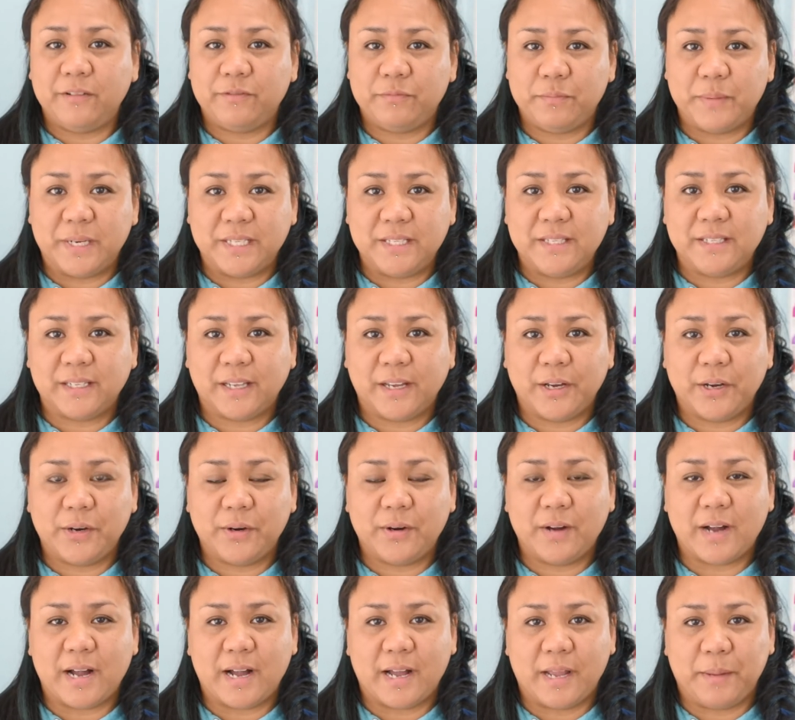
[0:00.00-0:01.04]
of months
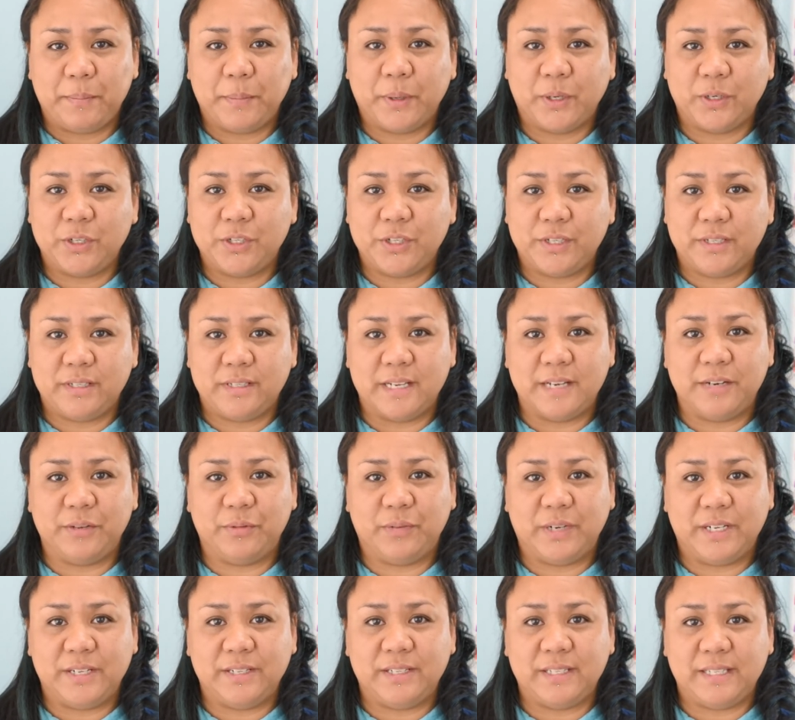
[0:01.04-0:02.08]
ago, I purchased
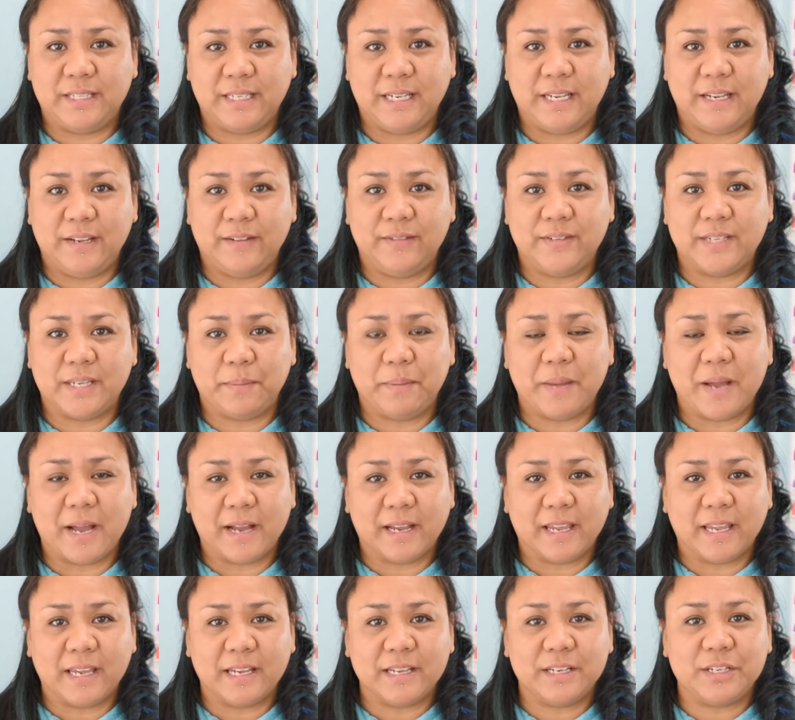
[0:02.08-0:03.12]
and received a
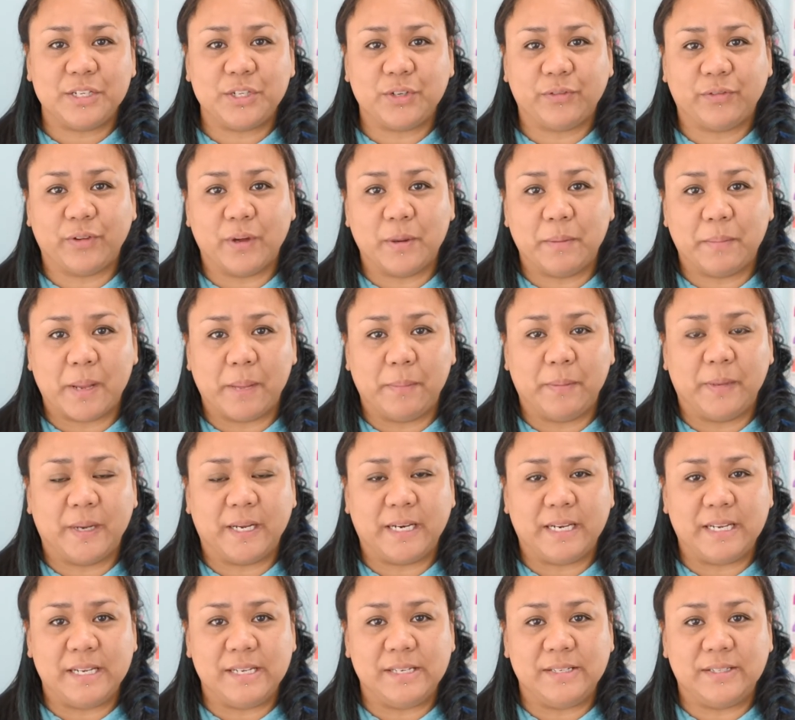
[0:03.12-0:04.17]
package from my
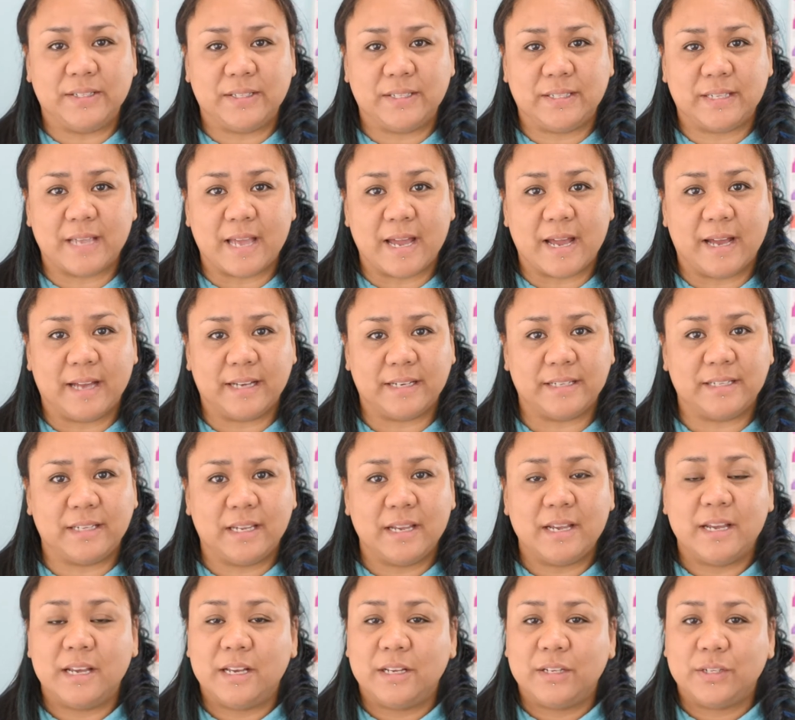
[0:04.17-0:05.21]
buddies at
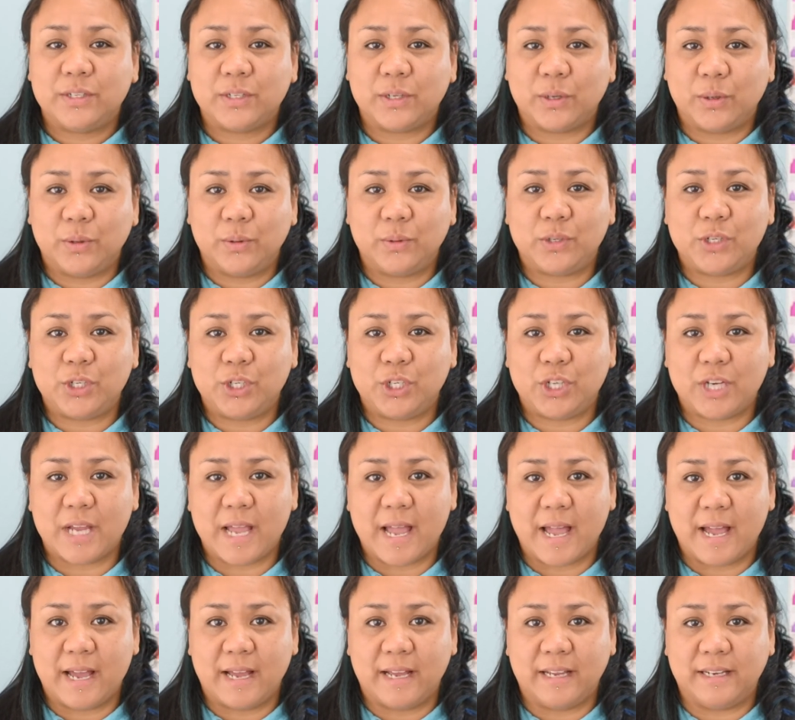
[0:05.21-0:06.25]
Soch
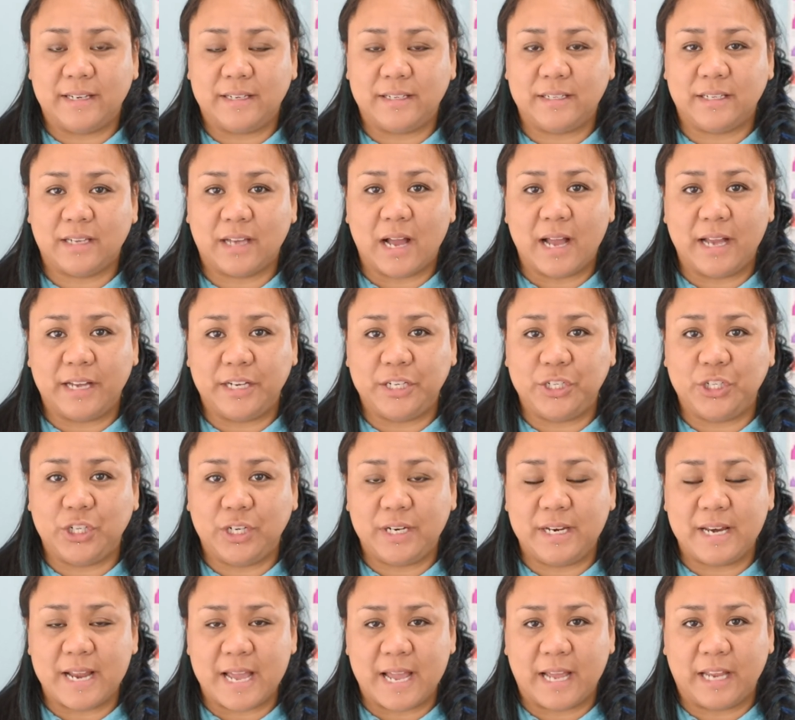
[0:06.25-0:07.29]
and
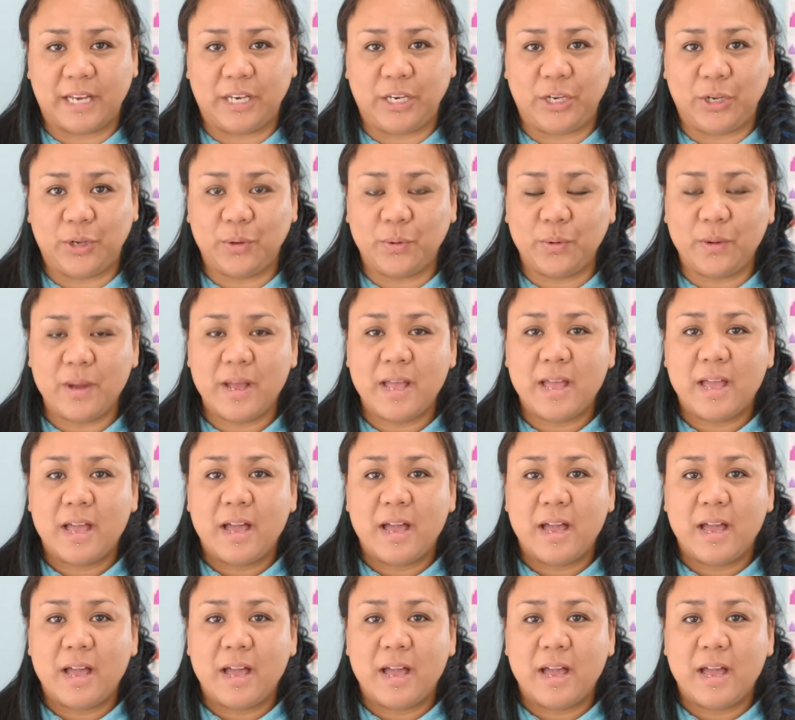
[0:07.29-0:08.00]
Hygiene and You.